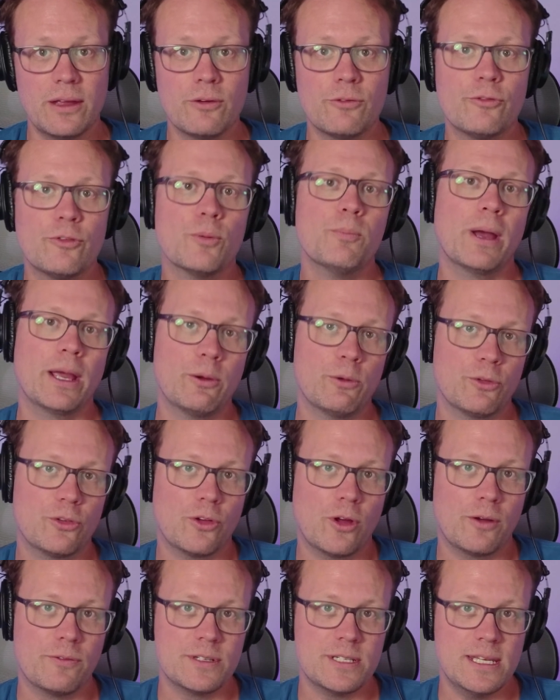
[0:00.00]
for
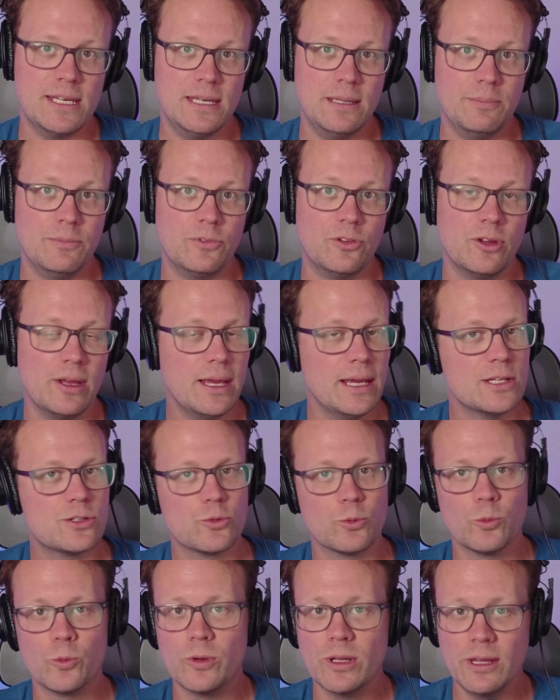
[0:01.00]
Microsoft Teams. It's
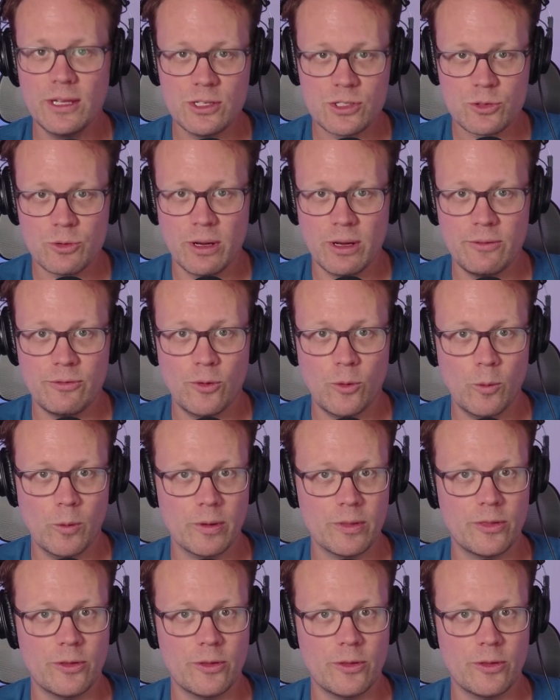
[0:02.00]
really straightforward.